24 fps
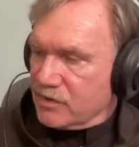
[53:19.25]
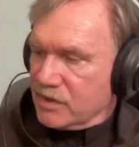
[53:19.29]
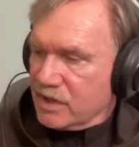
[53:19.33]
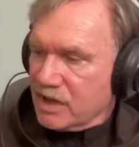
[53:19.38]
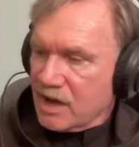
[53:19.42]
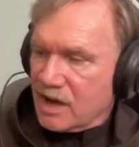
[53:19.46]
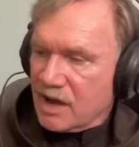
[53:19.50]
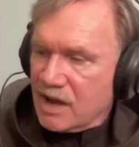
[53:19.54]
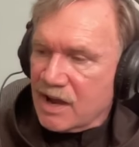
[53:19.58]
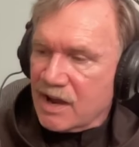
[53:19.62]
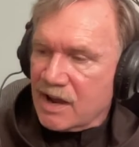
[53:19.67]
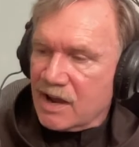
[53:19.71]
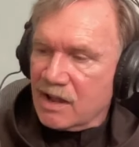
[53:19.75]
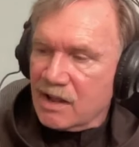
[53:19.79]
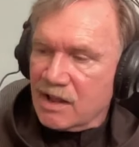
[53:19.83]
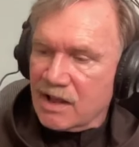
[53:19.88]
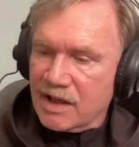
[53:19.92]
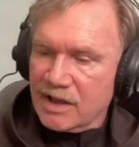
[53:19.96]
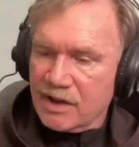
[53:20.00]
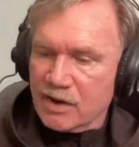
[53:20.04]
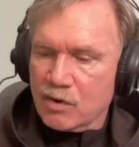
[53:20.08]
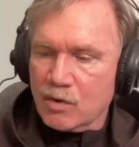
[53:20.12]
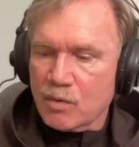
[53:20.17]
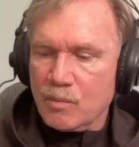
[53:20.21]
of the
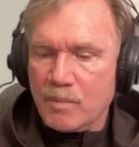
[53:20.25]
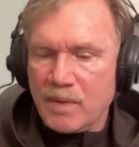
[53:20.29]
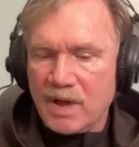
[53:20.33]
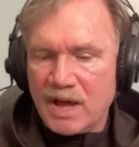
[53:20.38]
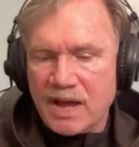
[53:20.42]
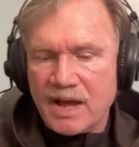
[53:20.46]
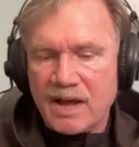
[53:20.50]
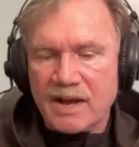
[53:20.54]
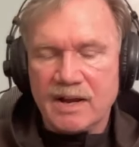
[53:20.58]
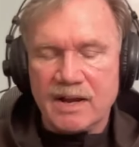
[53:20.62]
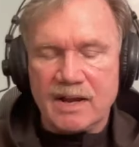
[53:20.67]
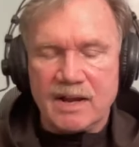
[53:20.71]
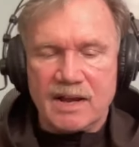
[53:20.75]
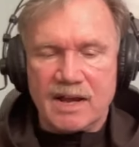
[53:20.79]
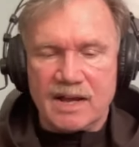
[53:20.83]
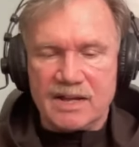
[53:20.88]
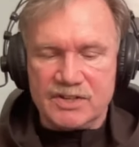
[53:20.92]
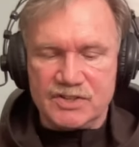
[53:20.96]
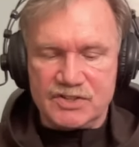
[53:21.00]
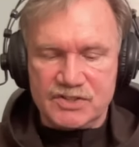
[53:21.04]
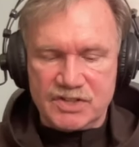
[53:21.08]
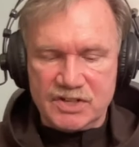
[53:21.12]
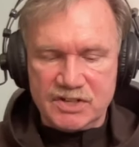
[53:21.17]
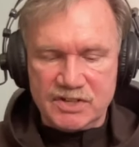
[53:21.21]
aisle, I go back,
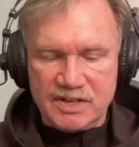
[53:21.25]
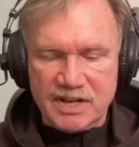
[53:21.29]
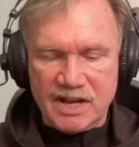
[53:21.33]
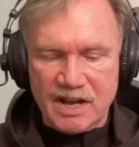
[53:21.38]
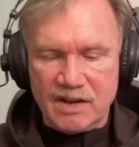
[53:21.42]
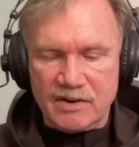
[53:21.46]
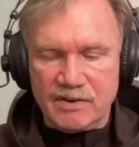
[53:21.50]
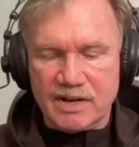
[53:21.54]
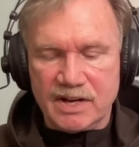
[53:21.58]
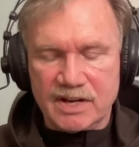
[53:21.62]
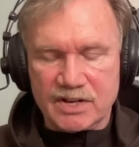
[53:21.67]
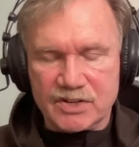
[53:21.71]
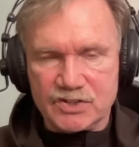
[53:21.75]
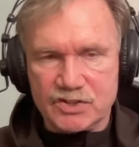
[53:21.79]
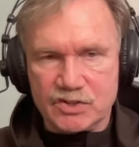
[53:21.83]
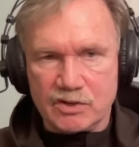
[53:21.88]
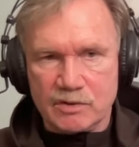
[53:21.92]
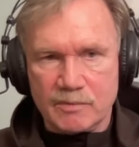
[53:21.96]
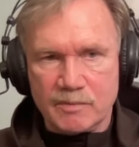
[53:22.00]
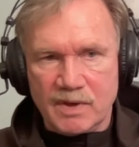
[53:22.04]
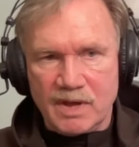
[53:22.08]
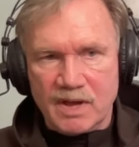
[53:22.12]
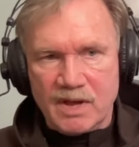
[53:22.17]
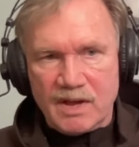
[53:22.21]
I sit down next
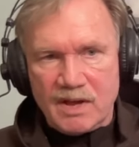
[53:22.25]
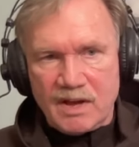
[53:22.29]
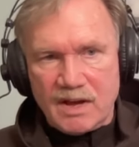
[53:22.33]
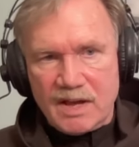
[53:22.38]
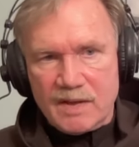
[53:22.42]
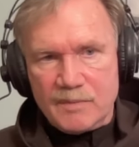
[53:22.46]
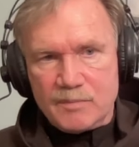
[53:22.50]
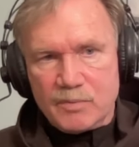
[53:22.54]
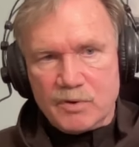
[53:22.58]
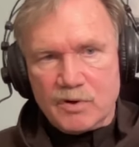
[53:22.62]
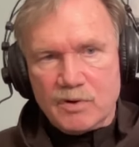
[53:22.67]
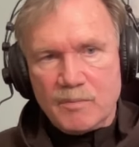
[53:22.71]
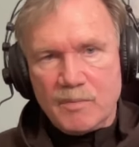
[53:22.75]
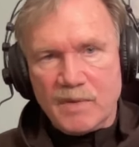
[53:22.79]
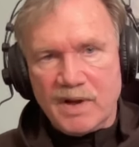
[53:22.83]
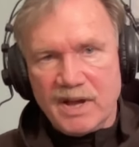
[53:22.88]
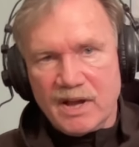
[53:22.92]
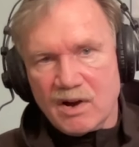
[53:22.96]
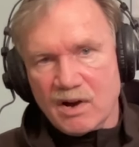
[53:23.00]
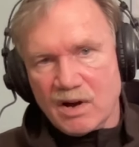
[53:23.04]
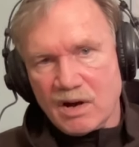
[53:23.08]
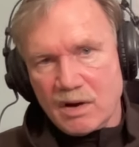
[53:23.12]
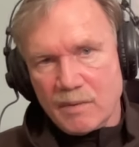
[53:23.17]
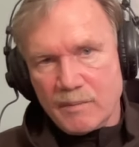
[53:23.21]
to him, I put
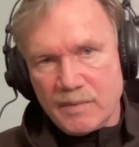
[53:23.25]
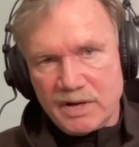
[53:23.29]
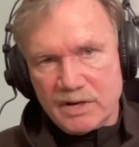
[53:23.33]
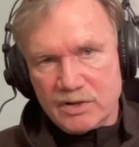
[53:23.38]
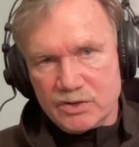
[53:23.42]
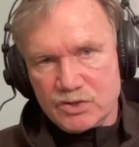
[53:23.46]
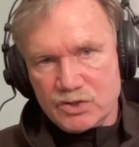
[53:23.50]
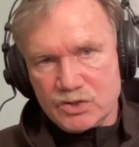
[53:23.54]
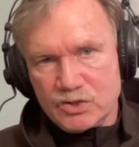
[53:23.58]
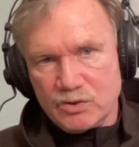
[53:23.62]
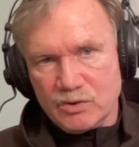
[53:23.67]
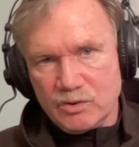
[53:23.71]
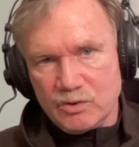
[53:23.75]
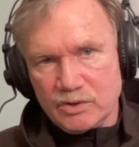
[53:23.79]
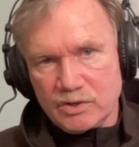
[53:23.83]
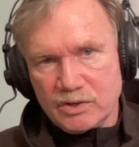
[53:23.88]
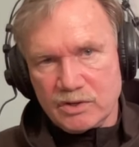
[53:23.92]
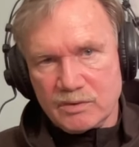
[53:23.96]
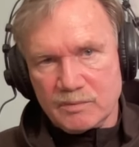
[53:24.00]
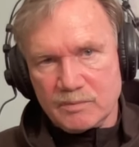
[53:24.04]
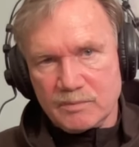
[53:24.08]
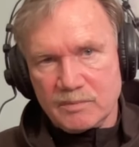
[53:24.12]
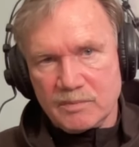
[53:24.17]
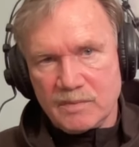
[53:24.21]
my arm on his
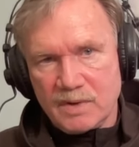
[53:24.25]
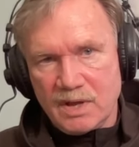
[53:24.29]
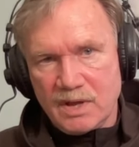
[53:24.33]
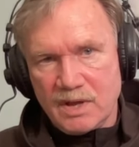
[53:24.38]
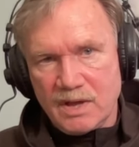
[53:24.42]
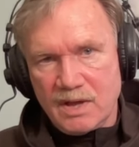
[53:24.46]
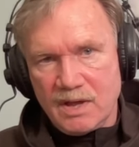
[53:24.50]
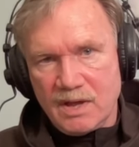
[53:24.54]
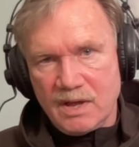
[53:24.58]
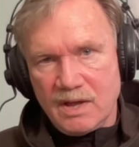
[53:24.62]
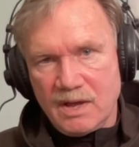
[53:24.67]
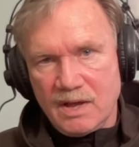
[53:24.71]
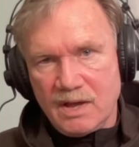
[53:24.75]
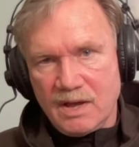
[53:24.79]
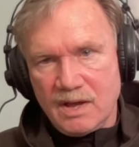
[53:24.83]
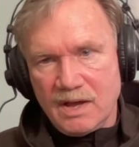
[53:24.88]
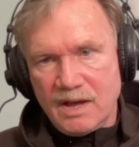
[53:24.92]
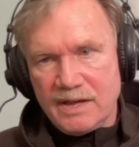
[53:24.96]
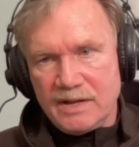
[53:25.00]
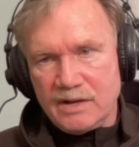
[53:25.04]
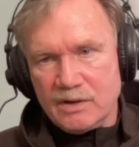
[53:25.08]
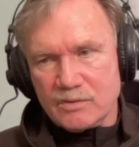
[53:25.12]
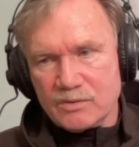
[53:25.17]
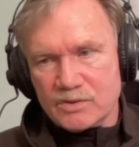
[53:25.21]
shoulder.
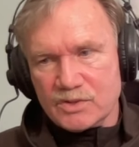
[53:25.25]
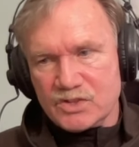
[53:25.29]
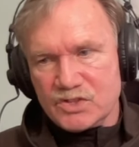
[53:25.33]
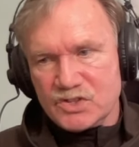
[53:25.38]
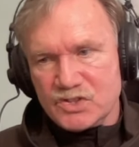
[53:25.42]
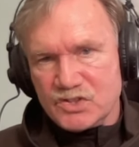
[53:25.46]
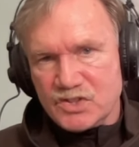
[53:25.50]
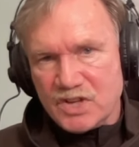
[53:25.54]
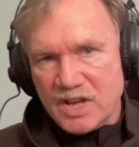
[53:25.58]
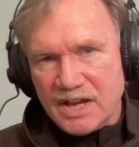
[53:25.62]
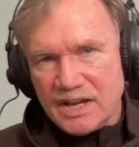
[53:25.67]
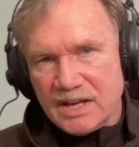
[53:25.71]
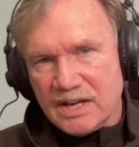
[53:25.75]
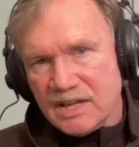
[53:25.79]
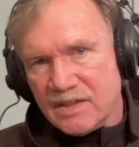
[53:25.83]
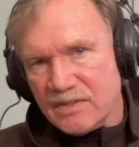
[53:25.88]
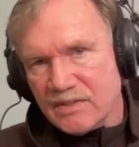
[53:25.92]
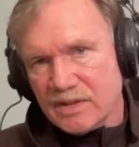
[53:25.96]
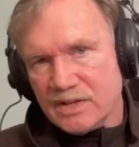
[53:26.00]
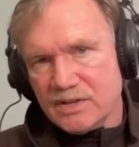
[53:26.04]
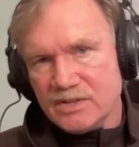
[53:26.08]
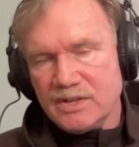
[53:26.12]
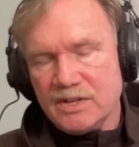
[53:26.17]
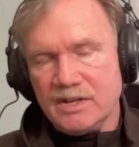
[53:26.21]
I don't say
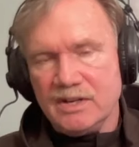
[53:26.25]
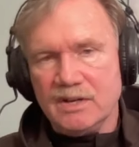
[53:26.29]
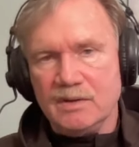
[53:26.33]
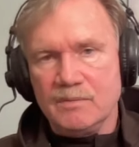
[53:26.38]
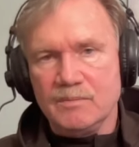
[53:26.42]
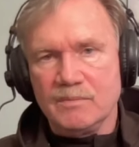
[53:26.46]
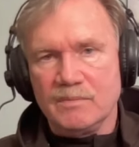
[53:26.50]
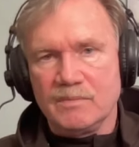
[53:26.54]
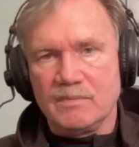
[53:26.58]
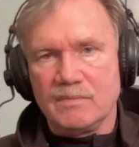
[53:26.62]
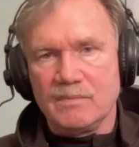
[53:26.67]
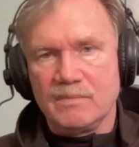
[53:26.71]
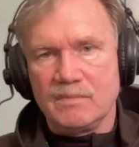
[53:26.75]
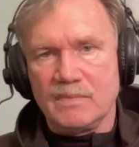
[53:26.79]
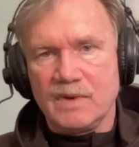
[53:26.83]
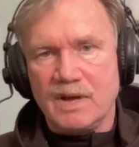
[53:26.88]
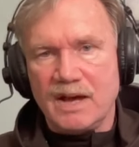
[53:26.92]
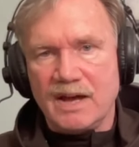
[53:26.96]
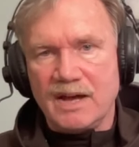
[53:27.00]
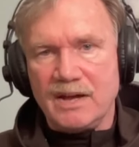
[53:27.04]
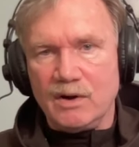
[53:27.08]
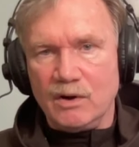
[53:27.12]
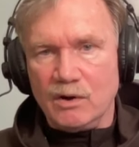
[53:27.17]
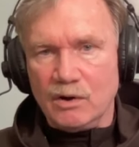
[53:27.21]
anything to him,
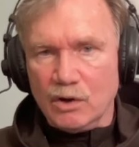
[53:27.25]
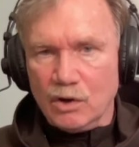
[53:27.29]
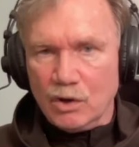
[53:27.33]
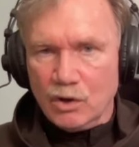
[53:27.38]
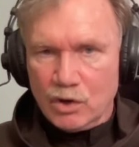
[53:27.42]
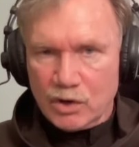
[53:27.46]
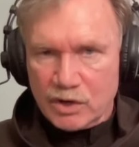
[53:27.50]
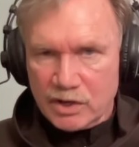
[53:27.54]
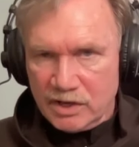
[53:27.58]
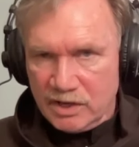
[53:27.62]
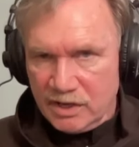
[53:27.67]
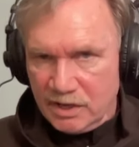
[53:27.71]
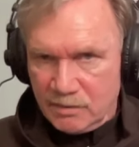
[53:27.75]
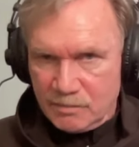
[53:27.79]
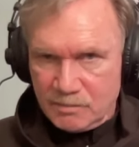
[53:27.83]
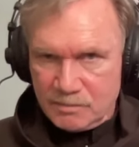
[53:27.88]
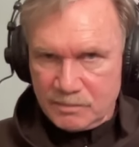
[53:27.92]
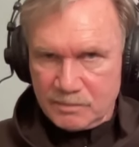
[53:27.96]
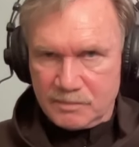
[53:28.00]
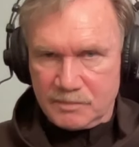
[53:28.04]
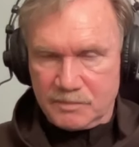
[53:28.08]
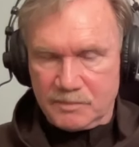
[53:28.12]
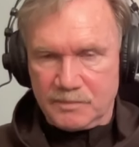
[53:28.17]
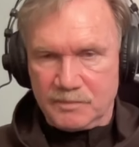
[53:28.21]
I don't look at him.